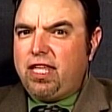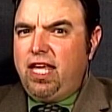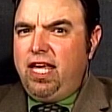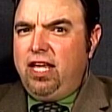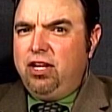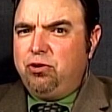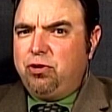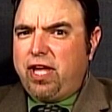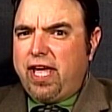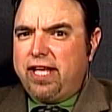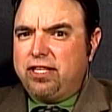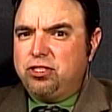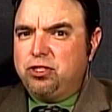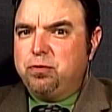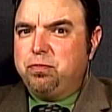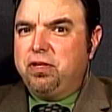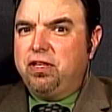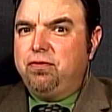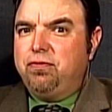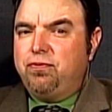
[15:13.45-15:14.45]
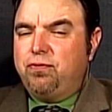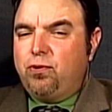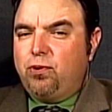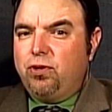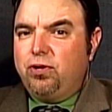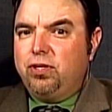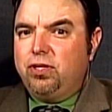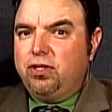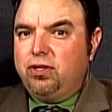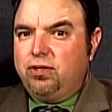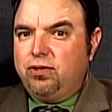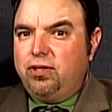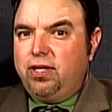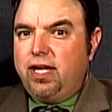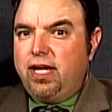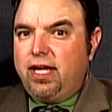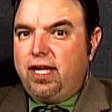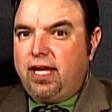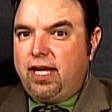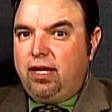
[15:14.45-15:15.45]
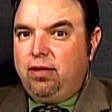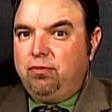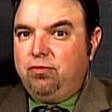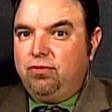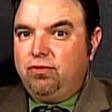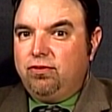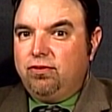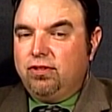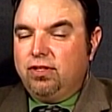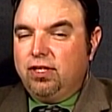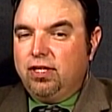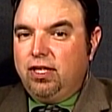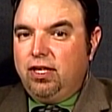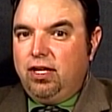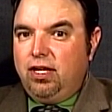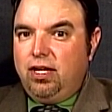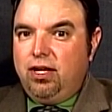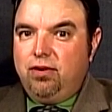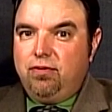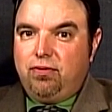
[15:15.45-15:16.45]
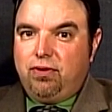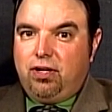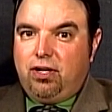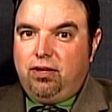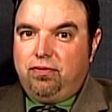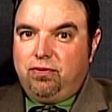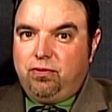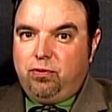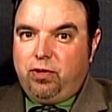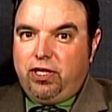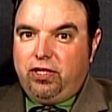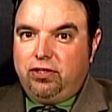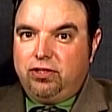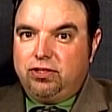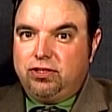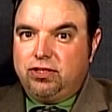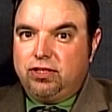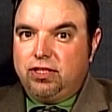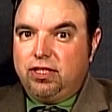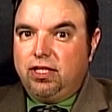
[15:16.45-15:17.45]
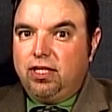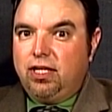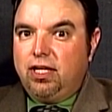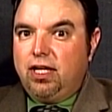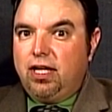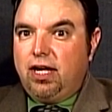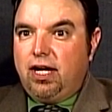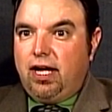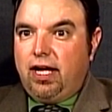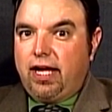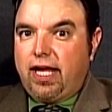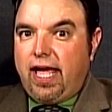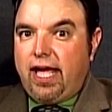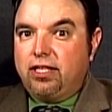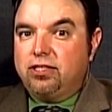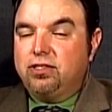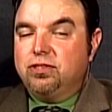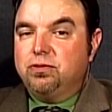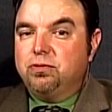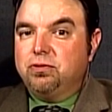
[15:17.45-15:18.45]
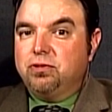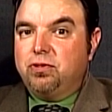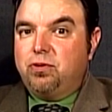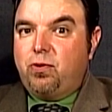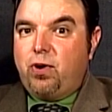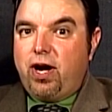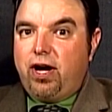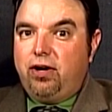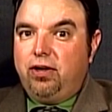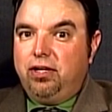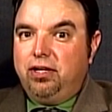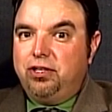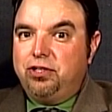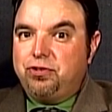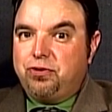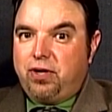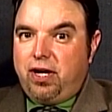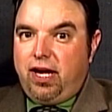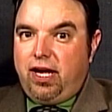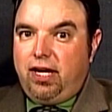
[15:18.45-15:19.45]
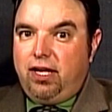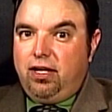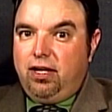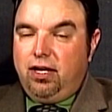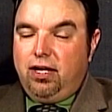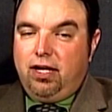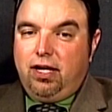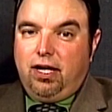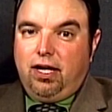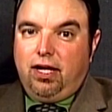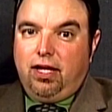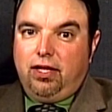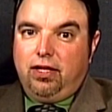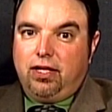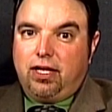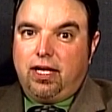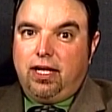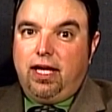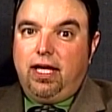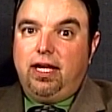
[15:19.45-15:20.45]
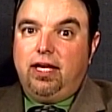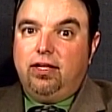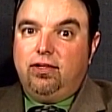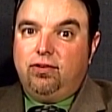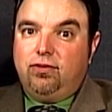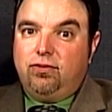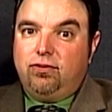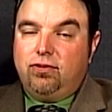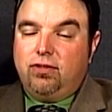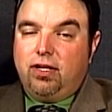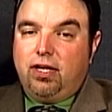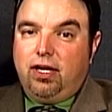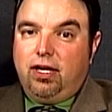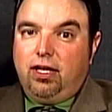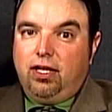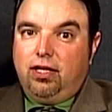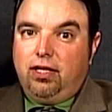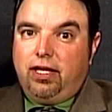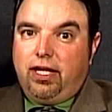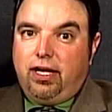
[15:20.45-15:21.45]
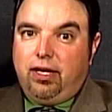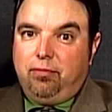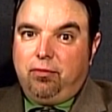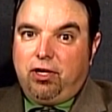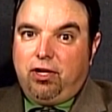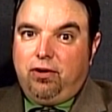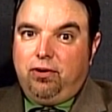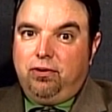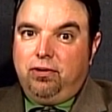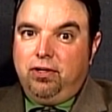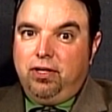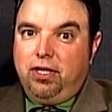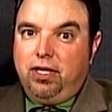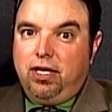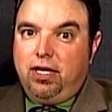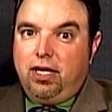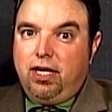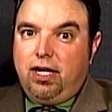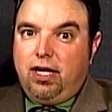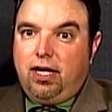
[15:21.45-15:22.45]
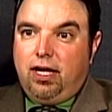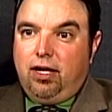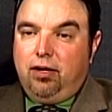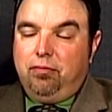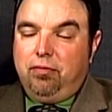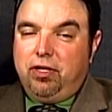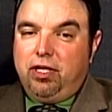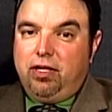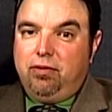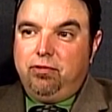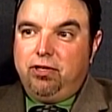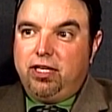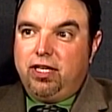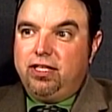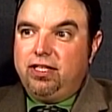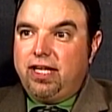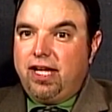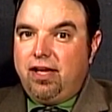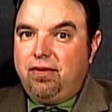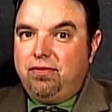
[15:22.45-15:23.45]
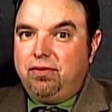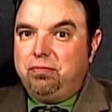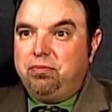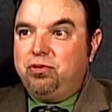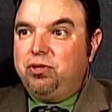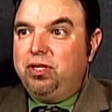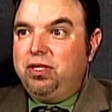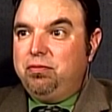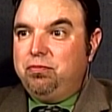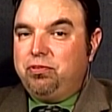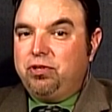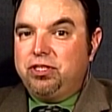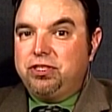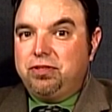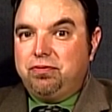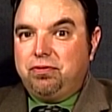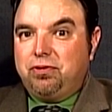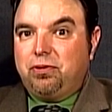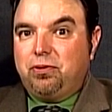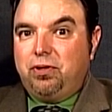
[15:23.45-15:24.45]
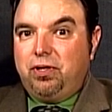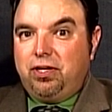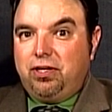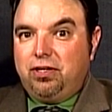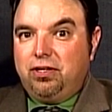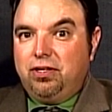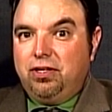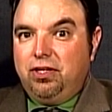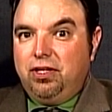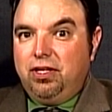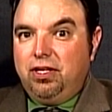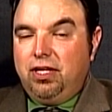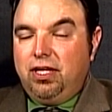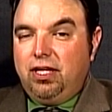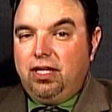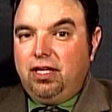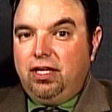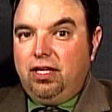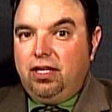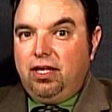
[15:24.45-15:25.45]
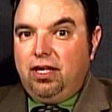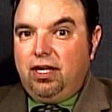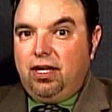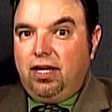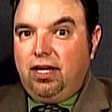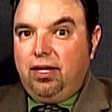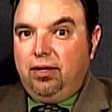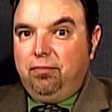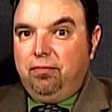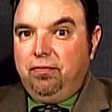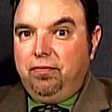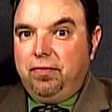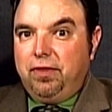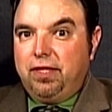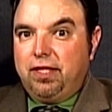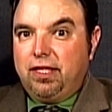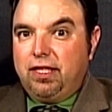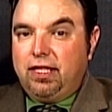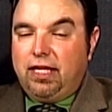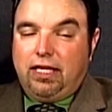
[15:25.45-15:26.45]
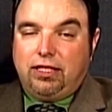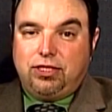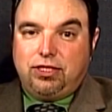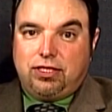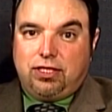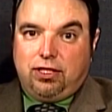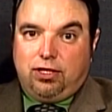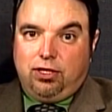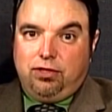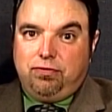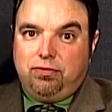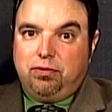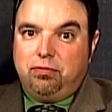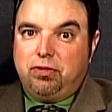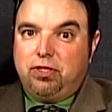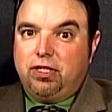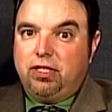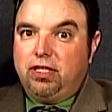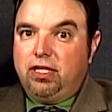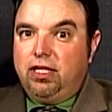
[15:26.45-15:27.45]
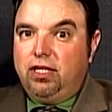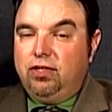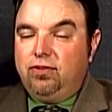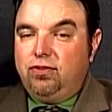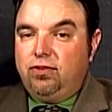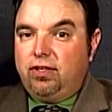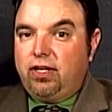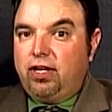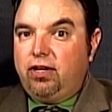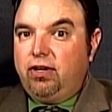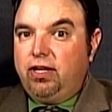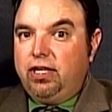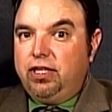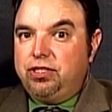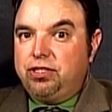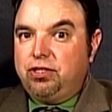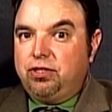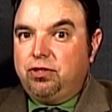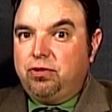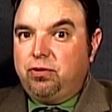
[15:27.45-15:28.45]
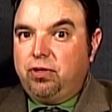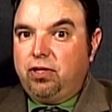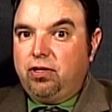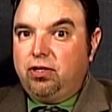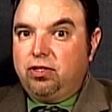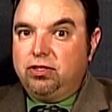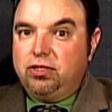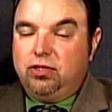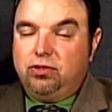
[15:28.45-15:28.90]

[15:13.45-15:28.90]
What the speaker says: Andrew Castles played 438 games for the Hartford Whalers. Castles was acquired in a trade. The Canadians let him go, and he went on to have a pretty impressive career in not just in Hartford, but in his entire NHL career.